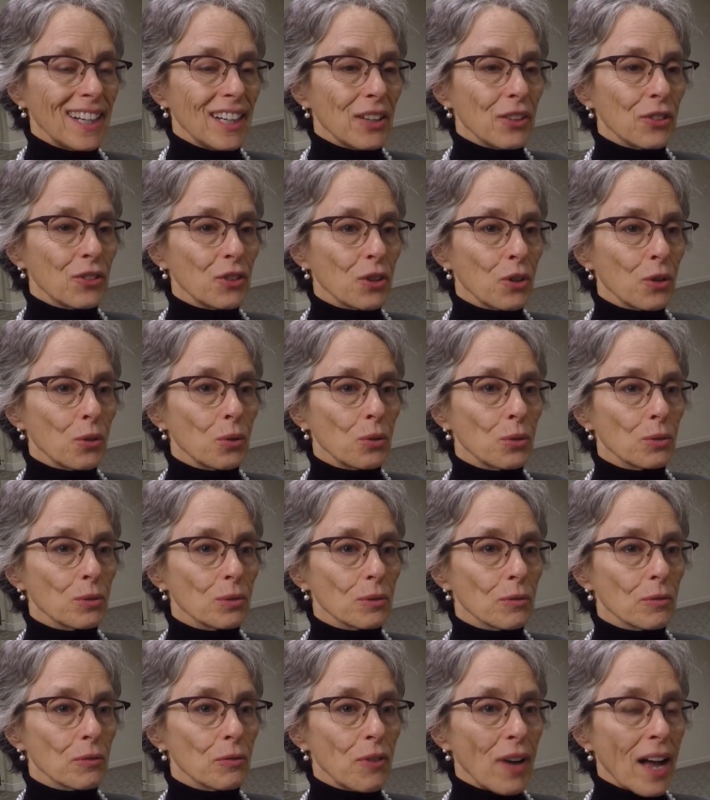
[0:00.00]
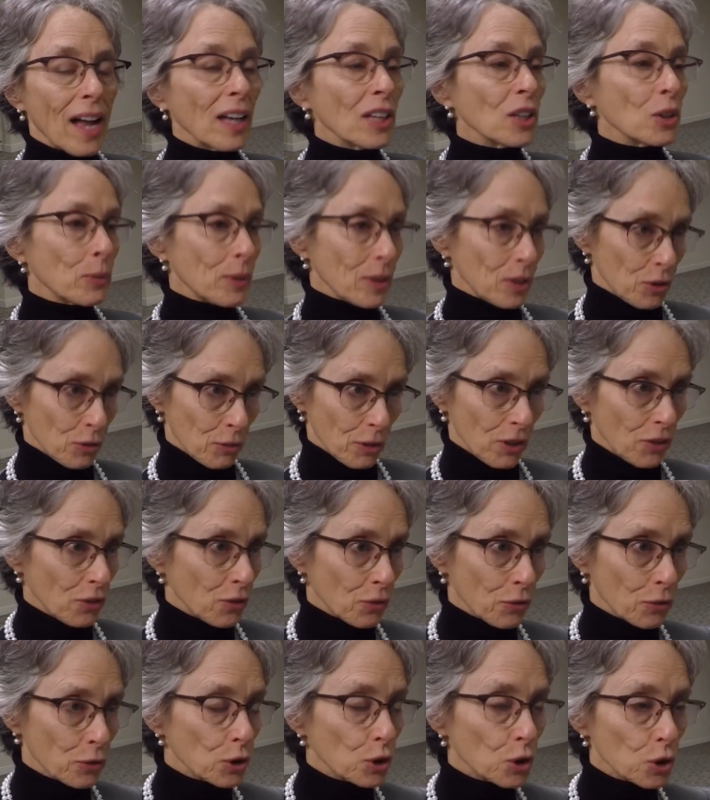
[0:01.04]
So valuing trees
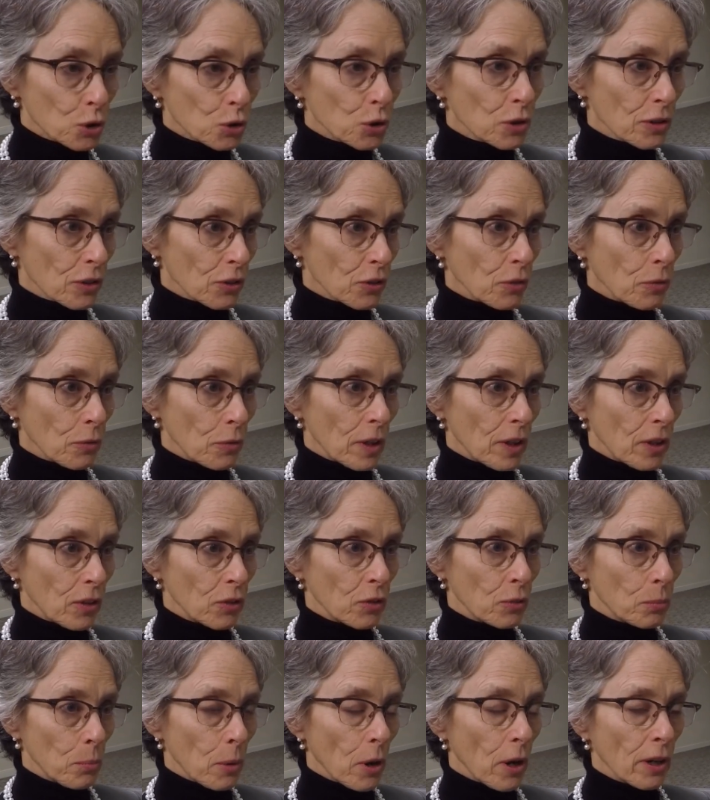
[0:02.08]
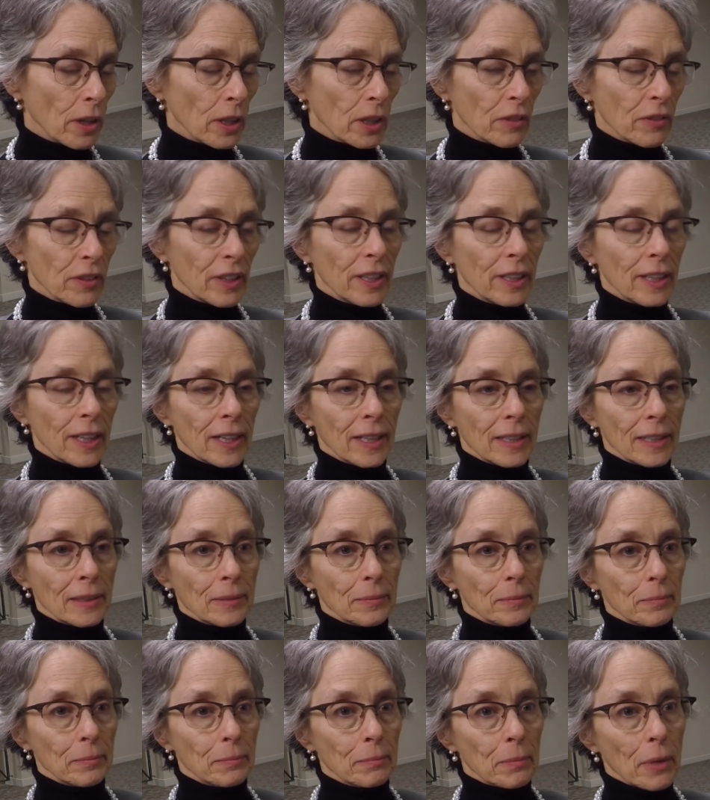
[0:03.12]
for sure is part of it.
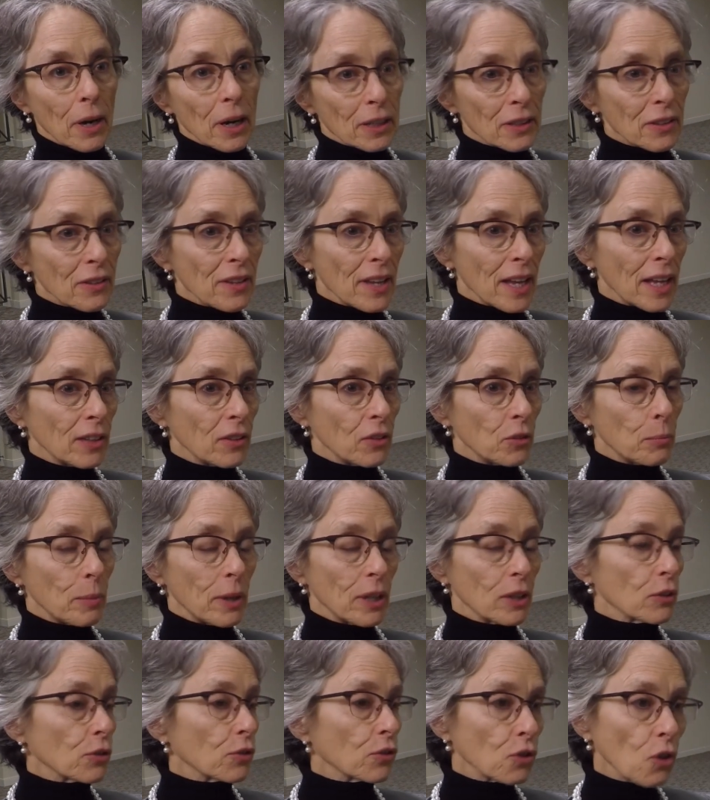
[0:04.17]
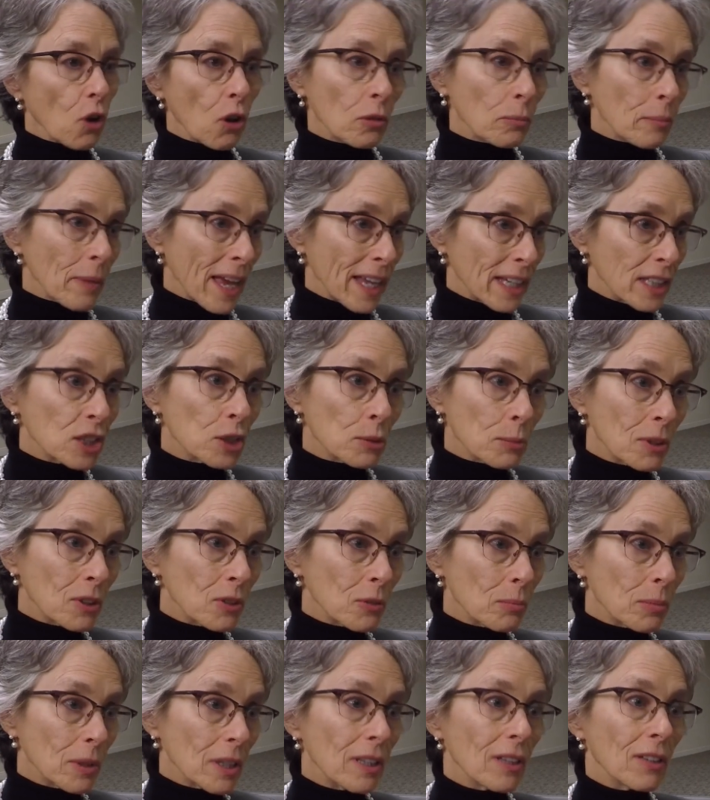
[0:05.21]
Part of that is better salt
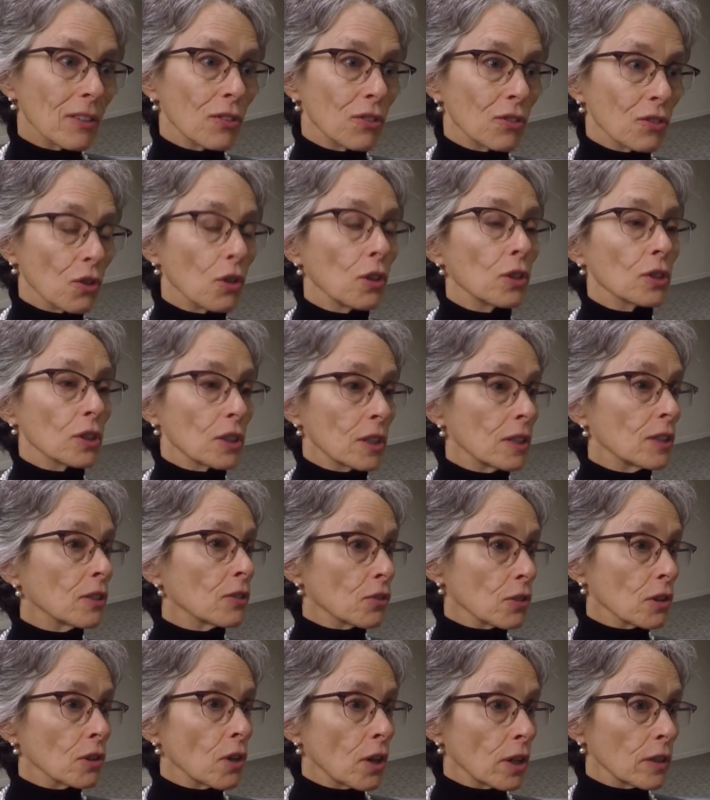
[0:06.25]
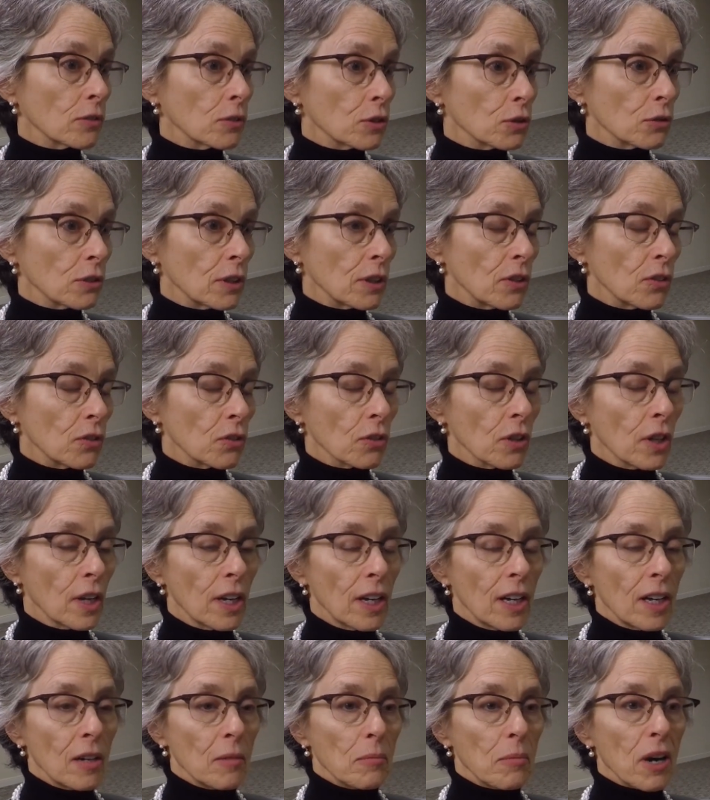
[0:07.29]
management, because salt kills a lot of trees.
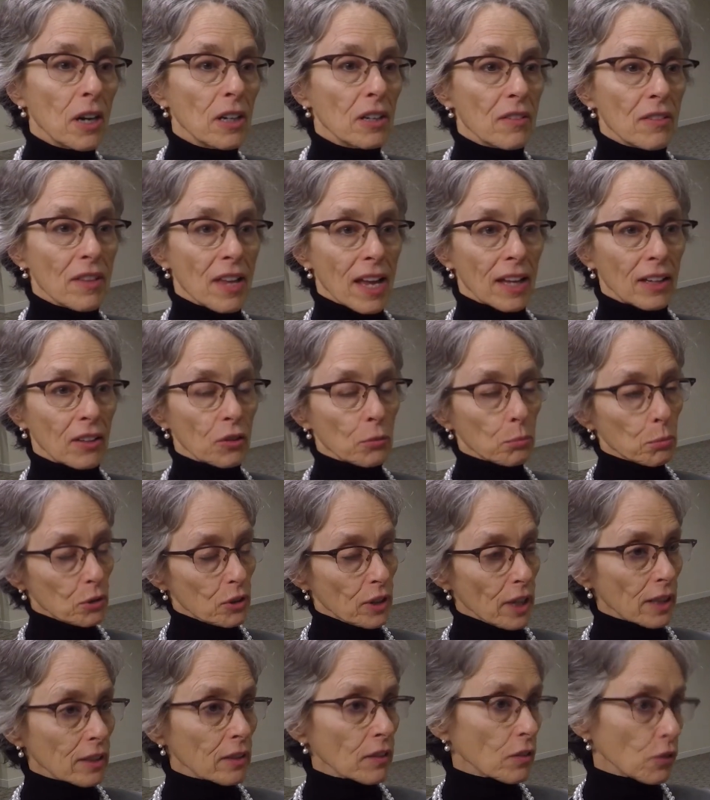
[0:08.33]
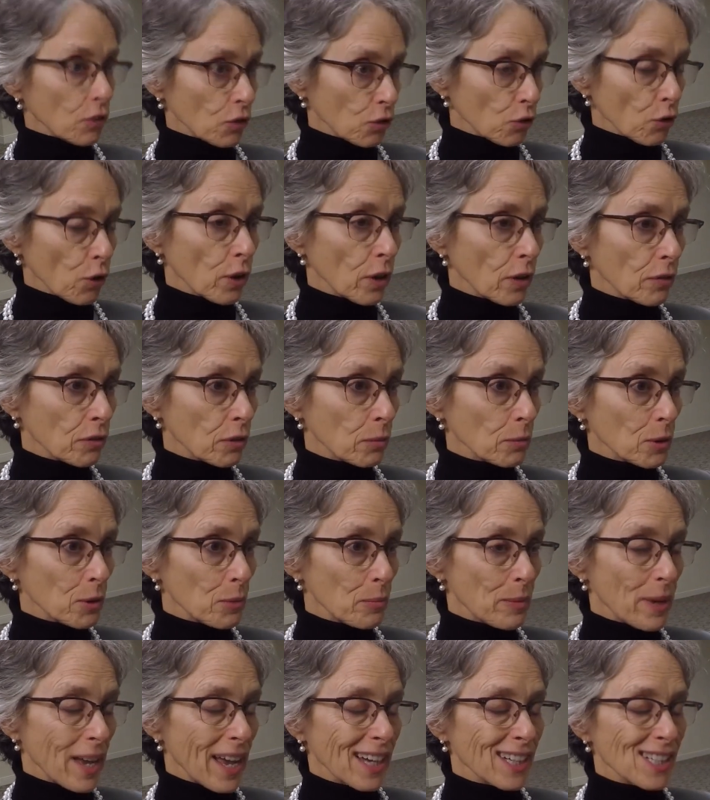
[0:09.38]
Part of that is protecting the soil from
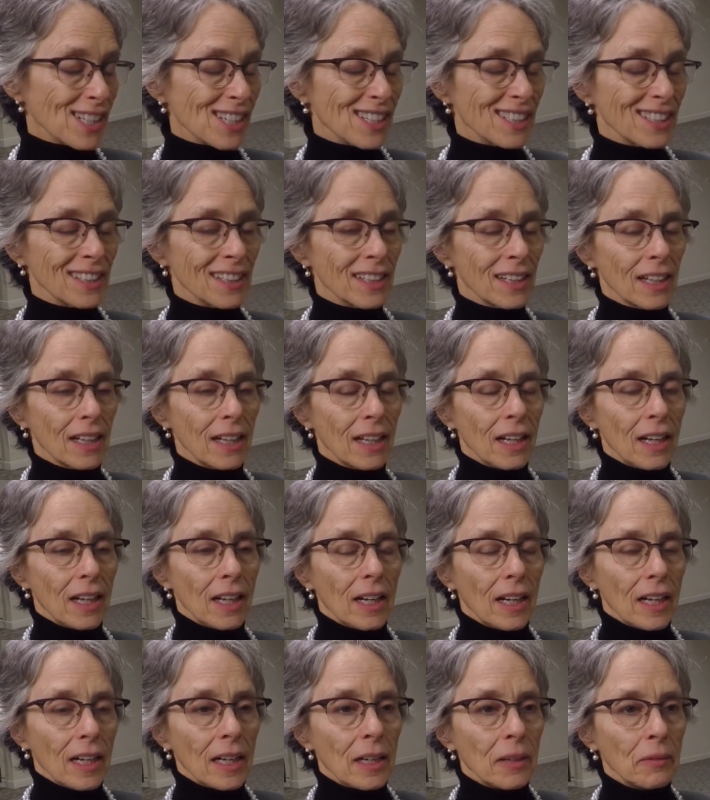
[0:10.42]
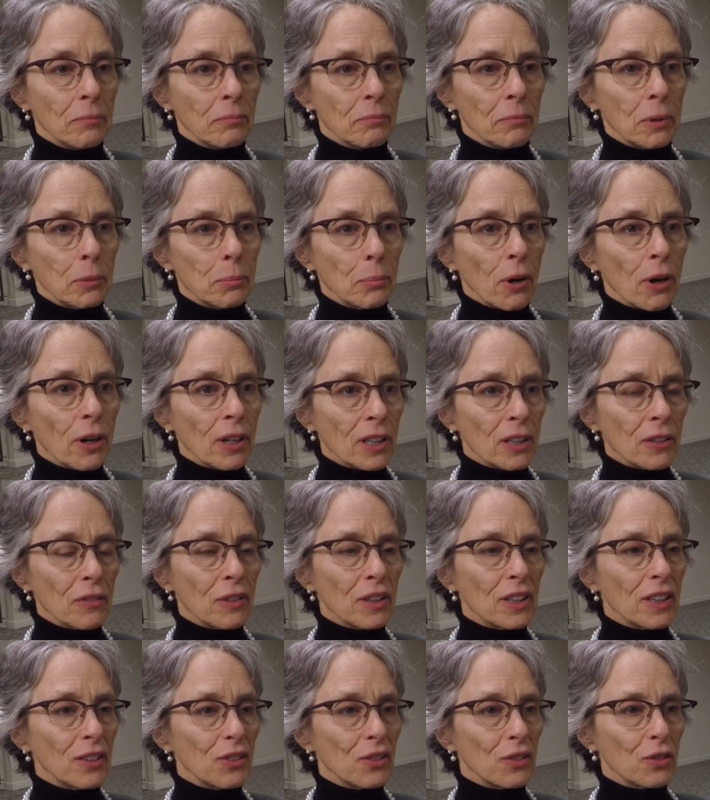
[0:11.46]
compaction. But part of
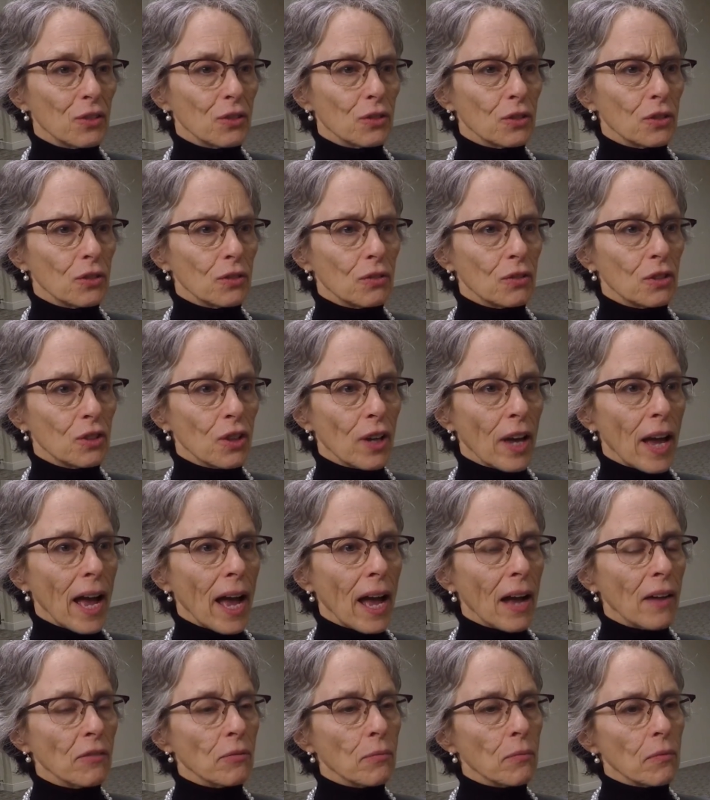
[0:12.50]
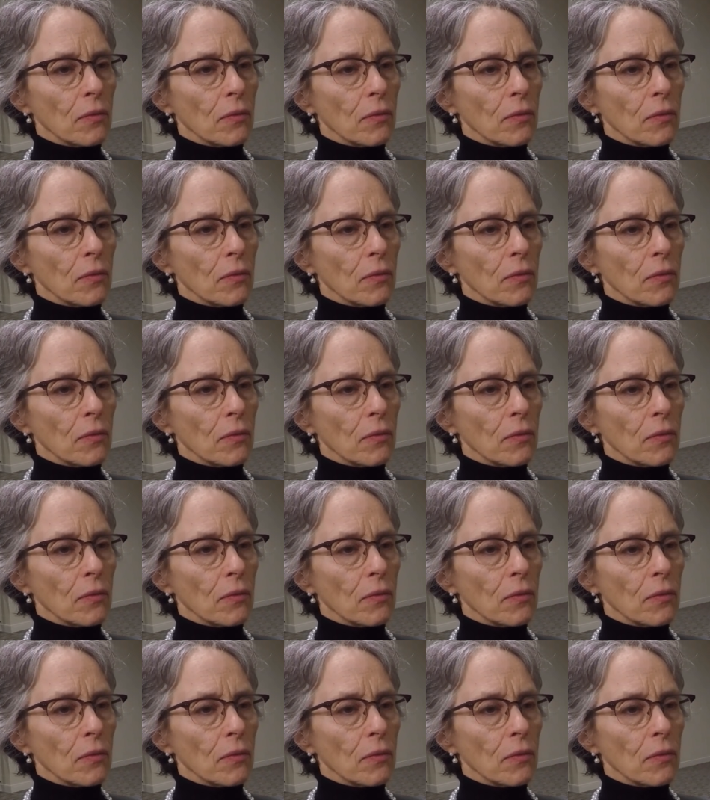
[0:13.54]
it is to have